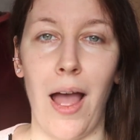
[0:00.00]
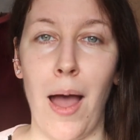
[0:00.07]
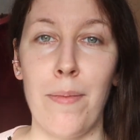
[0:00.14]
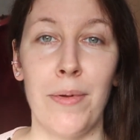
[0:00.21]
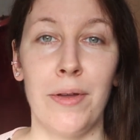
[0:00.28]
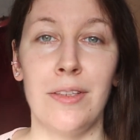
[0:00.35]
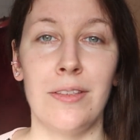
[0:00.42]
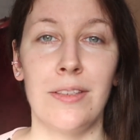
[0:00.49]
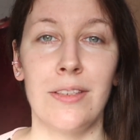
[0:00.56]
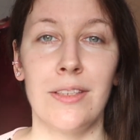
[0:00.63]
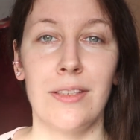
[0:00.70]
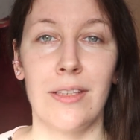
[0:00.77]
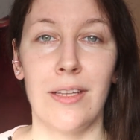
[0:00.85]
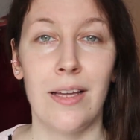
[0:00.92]

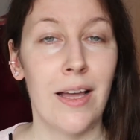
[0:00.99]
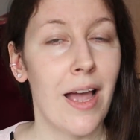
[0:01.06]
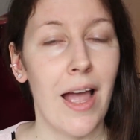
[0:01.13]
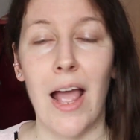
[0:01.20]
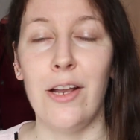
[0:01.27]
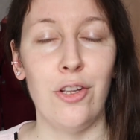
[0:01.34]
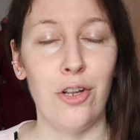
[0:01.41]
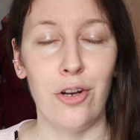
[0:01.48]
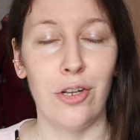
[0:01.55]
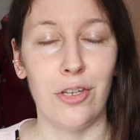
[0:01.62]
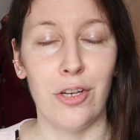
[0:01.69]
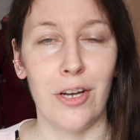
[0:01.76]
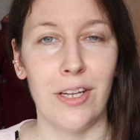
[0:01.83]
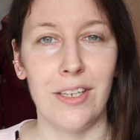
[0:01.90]
happens and you
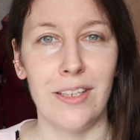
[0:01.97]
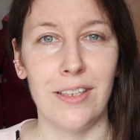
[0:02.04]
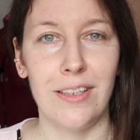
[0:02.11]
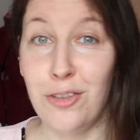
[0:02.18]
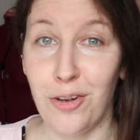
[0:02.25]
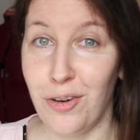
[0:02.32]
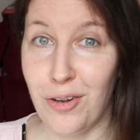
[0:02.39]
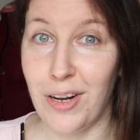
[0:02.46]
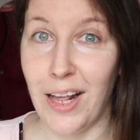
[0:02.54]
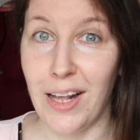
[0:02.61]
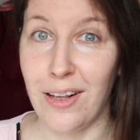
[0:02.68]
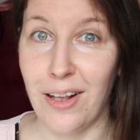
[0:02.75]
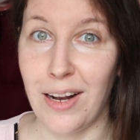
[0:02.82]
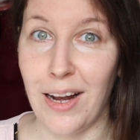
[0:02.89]
look good. You don't look
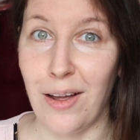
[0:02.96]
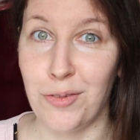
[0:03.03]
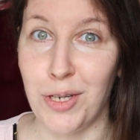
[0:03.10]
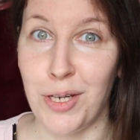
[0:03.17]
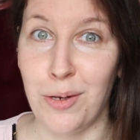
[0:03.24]
like a clown